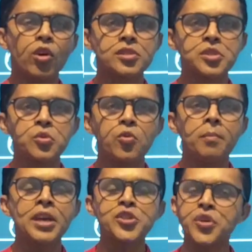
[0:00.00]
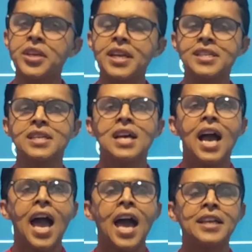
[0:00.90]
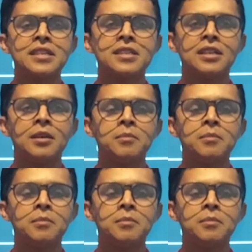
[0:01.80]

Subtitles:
box to mention it, and